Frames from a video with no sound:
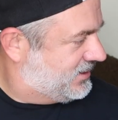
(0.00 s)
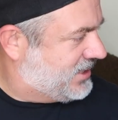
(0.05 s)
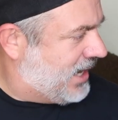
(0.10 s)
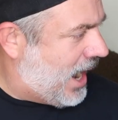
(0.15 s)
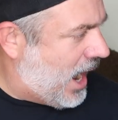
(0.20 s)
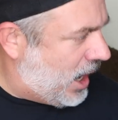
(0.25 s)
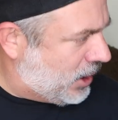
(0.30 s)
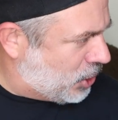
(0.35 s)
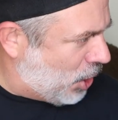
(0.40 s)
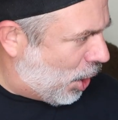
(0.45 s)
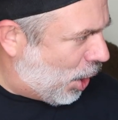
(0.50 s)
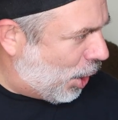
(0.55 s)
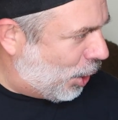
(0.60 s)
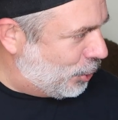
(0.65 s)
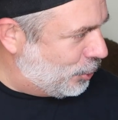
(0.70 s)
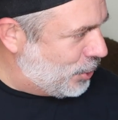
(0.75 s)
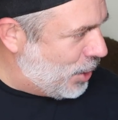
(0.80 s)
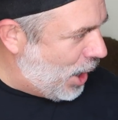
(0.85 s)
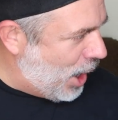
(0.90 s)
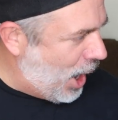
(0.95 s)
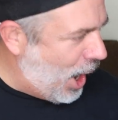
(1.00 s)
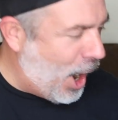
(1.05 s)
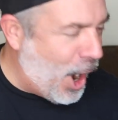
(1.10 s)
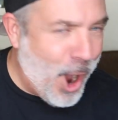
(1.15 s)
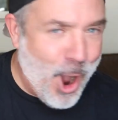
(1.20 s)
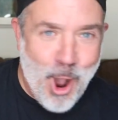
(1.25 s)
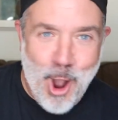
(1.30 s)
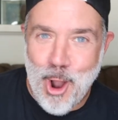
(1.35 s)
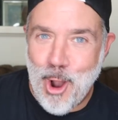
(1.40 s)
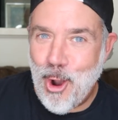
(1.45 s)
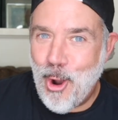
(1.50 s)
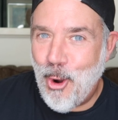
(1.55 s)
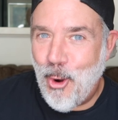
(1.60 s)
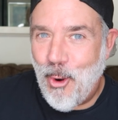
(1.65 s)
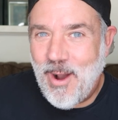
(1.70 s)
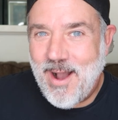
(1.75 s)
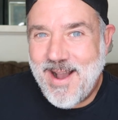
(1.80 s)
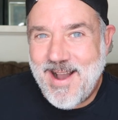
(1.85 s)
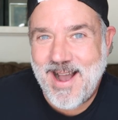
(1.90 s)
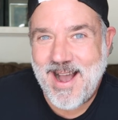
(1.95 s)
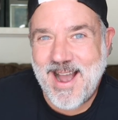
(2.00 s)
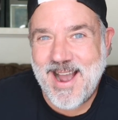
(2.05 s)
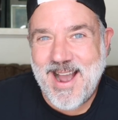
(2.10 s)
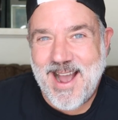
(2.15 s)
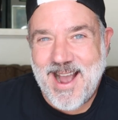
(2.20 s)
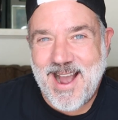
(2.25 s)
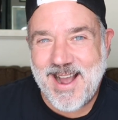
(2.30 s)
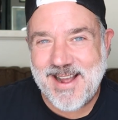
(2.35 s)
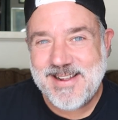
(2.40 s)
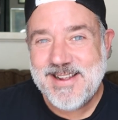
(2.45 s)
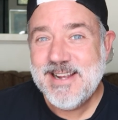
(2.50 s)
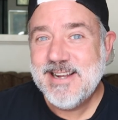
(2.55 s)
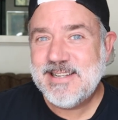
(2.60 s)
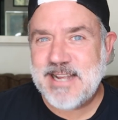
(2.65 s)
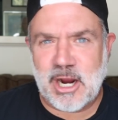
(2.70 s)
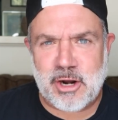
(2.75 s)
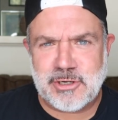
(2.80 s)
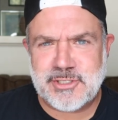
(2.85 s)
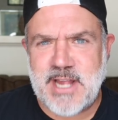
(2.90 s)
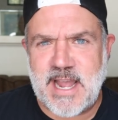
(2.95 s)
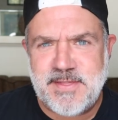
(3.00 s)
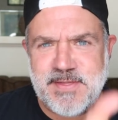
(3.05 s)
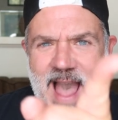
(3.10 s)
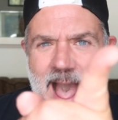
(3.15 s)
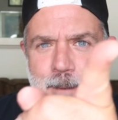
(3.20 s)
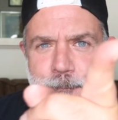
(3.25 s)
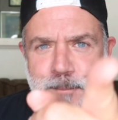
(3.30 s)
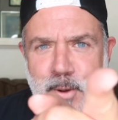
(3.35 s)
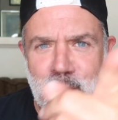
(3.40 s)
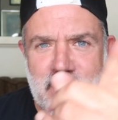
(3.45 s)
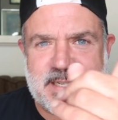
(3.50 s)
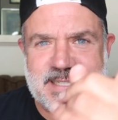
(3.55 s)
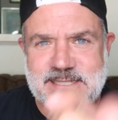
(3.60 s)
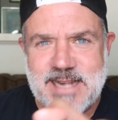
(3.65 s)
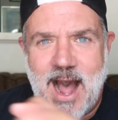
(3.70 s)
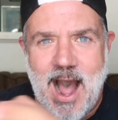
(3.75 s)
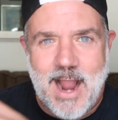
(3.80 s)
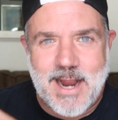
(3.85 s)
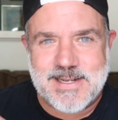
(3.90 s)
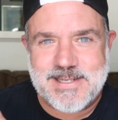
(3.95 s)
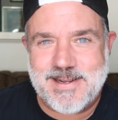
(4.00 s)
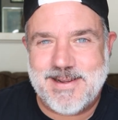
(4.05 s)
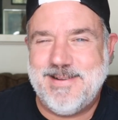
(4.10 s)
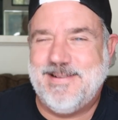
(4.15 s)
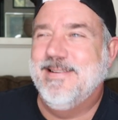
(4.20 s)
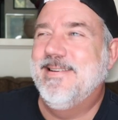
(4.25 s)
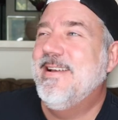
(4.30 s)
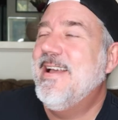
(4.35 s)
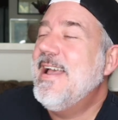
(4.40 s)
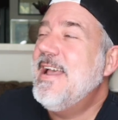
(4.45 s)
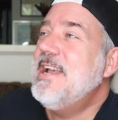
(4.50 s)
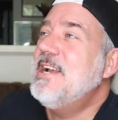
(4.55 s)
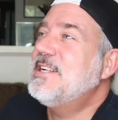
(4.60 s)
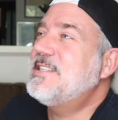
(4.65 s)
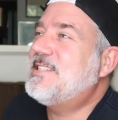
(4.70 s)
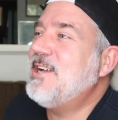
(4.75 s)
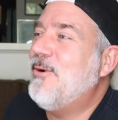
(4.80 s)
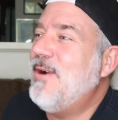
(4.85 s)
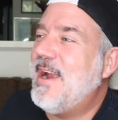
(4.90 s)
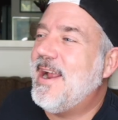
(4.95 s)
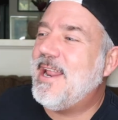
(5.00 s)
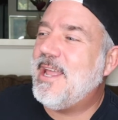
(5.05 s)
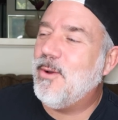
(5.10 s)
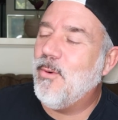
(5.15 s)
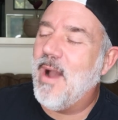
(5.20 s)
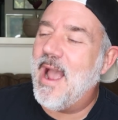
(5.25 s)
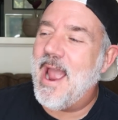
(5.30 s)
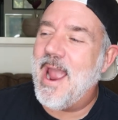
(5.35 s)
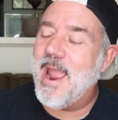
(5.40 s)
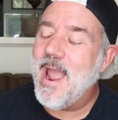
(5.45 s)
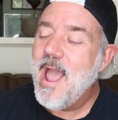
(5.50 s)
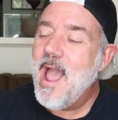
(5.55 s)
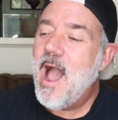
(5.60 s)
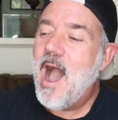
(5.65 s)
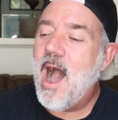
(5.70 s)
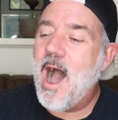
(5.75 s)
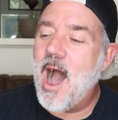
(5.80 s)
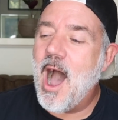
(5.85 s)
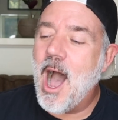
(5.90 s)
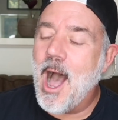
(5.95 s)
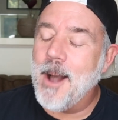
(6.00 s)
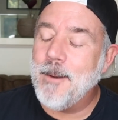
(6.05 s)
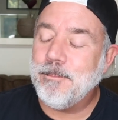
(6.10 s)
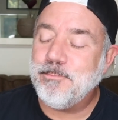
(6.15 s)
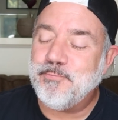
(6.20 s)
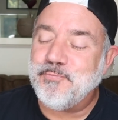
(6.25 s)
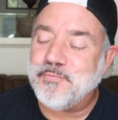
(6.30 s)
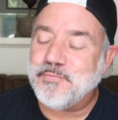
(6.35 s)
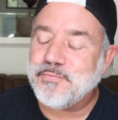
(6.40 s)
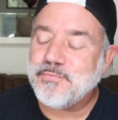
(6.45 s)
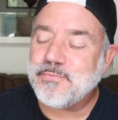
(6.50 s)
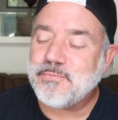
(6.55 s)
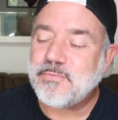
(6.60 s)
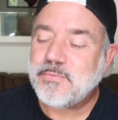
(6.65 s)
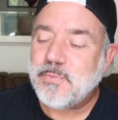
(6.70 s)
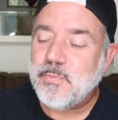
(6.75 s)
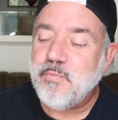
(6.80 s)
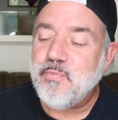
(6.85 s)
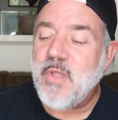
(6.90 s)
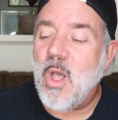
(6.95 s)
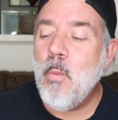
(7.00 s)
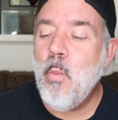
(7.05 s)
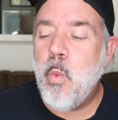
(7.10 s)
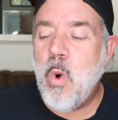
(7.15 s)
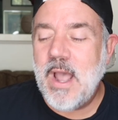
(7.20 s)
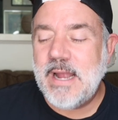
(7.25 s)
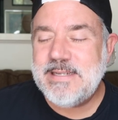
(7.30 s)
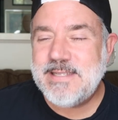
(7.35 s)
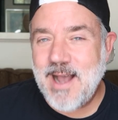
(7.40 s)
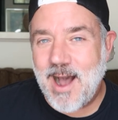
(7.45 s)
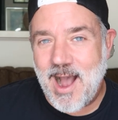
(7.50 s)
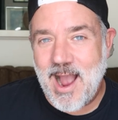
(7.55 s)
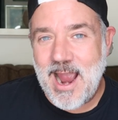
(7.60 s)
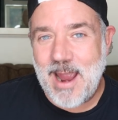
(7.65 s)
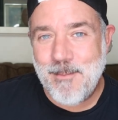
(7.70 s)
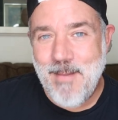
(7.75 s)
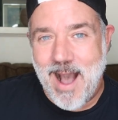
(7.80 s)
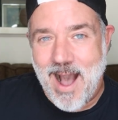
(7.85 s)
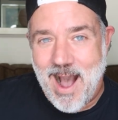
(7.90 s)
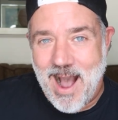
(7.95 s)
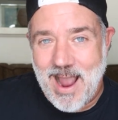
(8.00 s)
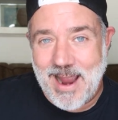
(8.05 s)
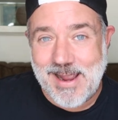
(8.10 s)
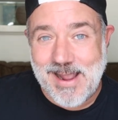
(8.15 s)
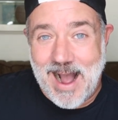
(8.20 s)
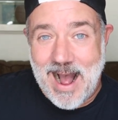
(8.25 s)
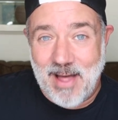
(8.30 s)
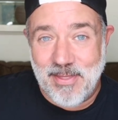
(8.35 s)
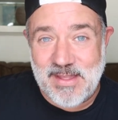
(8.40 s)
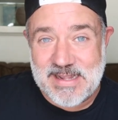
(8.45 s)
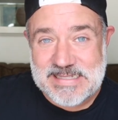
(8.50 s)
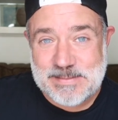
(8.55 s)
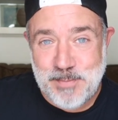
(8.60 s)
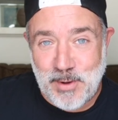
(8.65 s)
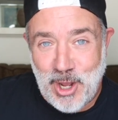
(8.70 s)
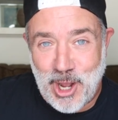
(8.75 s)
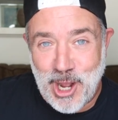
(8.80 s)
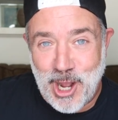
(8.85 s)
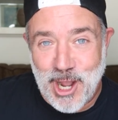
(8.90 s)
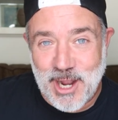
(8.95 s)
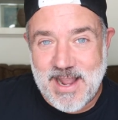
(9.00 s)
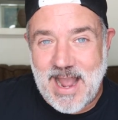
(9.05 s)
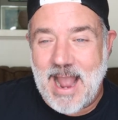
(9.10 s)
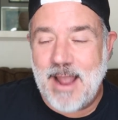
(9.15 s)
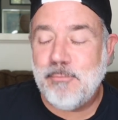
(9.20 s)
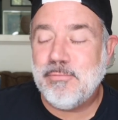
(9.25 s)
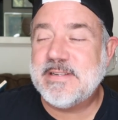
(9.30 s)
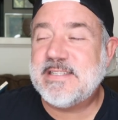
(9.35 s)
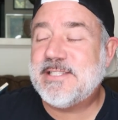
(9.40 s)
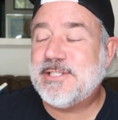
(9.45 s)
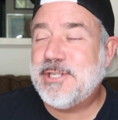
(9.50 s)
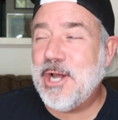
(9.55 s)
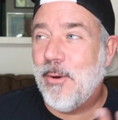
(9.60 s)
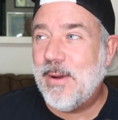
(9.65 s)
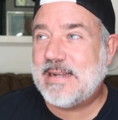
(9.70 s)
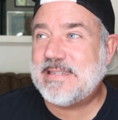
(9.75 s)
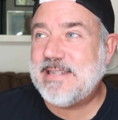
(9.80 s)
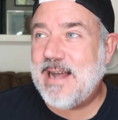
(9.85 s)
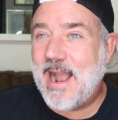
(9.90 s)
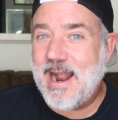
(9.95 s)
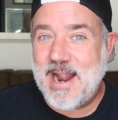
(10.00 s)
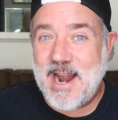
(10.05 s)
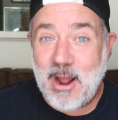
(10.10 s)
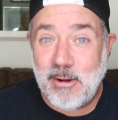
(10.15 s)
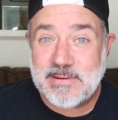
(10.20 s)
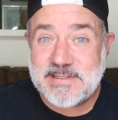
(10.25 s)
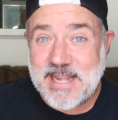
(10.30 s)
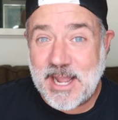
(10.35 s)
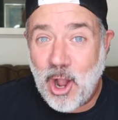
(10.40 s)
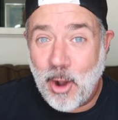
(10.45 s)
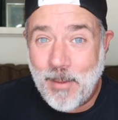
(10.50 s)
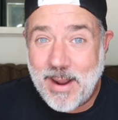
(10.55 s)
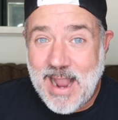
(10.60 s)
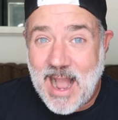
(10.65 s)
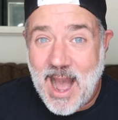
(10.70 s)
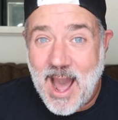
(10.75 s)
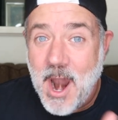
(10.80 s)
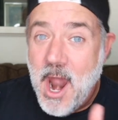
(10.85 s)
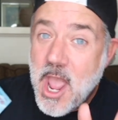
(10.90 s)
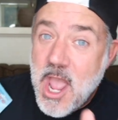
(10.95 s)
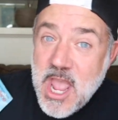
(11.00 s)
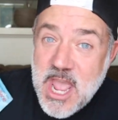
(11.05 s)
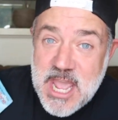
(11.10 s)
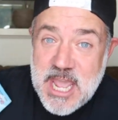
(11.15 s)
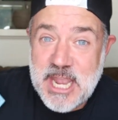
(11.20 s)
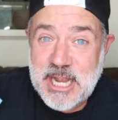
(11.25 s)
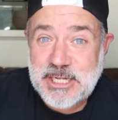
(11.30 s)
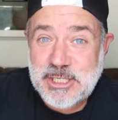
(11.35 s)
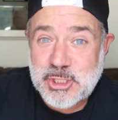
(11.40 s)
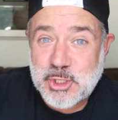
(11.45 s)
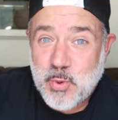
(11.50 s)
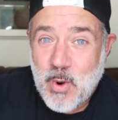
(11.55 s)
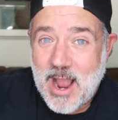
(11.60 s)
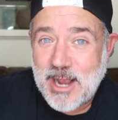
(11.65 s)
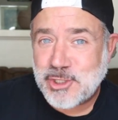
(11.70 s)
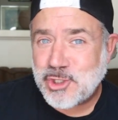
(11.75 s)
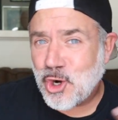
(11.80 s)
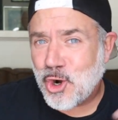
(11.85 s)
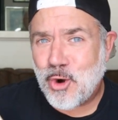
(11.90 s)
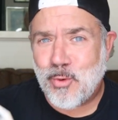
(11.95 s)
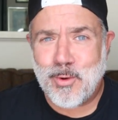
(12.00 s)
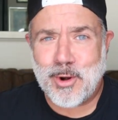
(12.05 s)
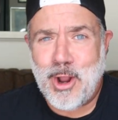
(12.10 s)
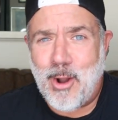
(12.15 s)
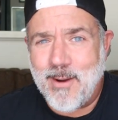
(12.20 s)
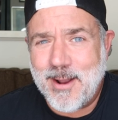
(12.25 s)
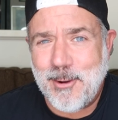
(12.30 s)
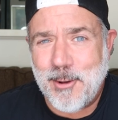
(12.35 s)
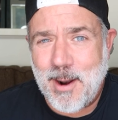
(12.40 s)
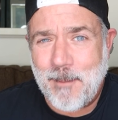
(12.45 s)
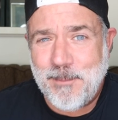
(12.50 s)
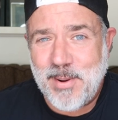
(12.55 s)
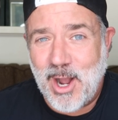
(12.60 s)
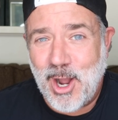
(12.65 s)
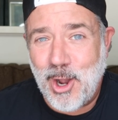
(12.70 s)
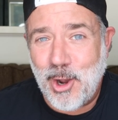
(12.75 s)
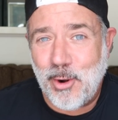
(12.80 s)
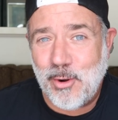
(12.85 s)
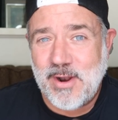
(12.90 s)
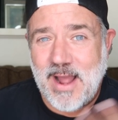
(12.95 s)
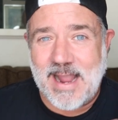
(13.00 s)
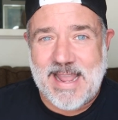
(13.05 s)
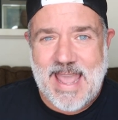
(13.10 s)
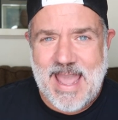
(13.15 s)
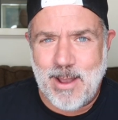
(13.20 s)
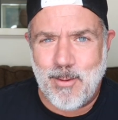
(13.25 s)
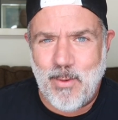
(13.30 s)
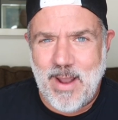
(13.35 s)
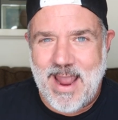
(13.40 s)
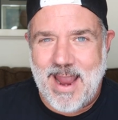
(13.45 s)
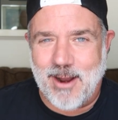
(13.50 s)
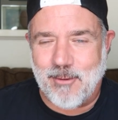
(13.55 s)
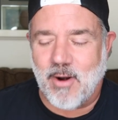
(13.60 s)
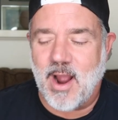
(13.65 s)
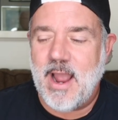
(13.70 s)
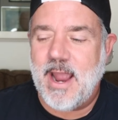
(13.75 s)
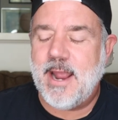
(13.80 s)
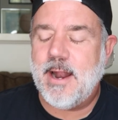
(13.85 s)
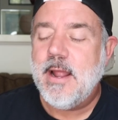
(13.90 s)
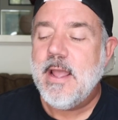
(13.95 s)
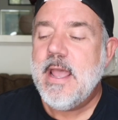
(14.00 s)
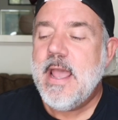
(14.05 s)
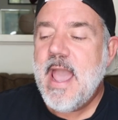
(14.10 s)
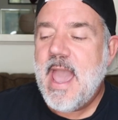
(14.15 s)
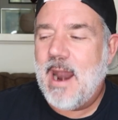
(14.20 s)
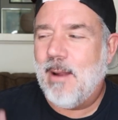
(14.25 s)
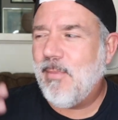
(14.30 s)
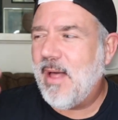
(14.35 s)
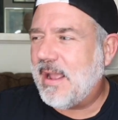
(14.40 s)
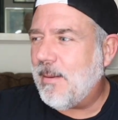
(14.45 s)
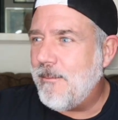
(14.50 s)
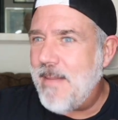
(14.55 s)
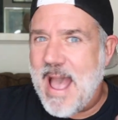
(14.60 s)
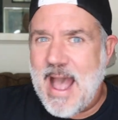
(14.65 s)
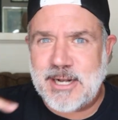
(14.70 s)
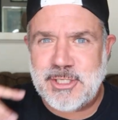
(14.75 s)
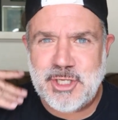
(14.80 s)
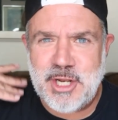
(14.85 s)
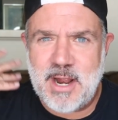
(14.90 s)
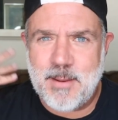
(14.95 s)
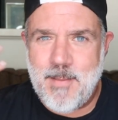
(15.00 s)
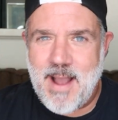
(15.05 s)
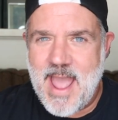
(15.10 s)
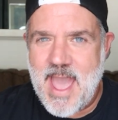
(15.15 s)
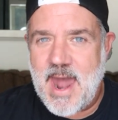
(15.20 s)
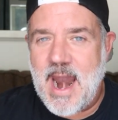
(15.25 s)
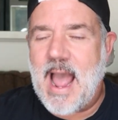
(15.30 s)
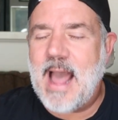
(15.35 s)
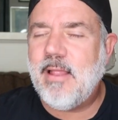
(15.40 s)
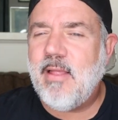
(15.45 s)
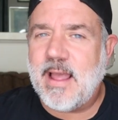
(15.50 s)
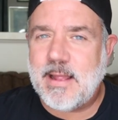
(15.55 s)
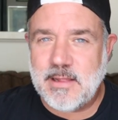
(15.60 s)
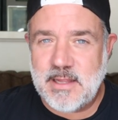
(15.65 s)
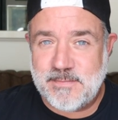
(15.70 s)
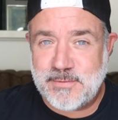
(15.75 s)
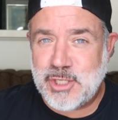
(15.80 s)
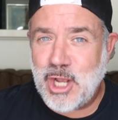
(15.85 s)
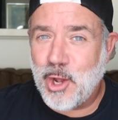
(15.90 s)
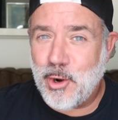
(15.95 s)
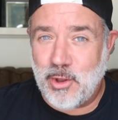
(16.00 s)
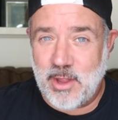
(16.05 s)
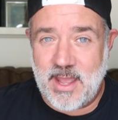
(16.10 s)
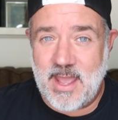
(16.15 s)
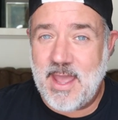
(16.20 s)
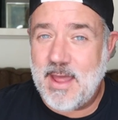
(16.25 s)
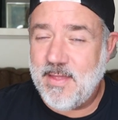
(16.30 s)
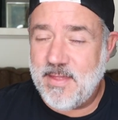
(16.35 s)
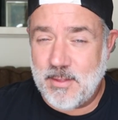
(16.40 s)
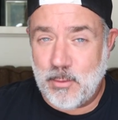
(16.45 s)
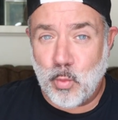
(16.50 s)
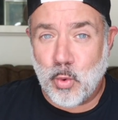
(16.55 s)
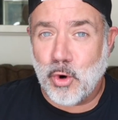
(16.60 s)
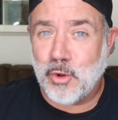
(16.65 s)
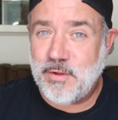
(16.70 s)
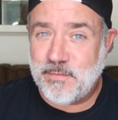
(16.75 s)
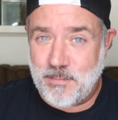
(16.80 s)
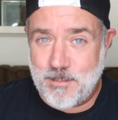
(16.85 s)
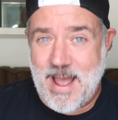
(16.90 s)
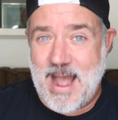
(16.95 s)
Tucker, no. Tucker's like, that book sucked. So anyway, one time I got this book. I was so excited. I was like, oh my god. Hidden treasure, we're going on a boat, I can't wait, right? And I'm like imagining in my head. I like lived totally in the world of